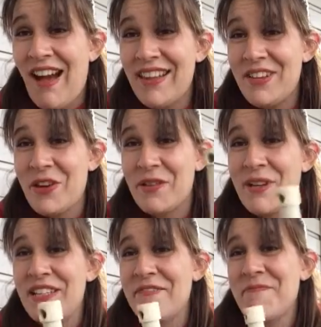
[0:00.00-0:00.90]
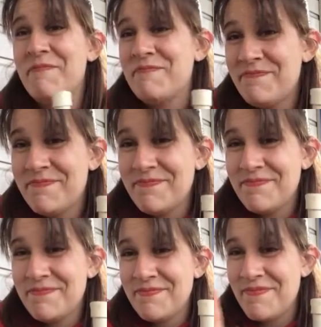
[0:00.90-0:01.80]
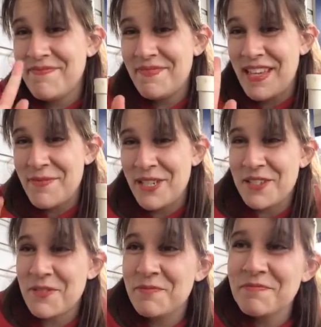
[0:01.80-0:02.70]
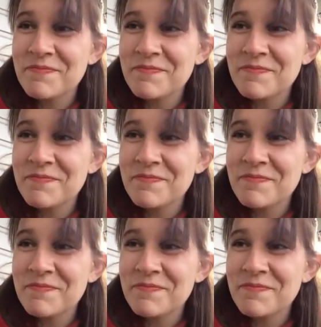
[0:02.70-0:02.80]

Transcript: Highly recommended. Thank you much.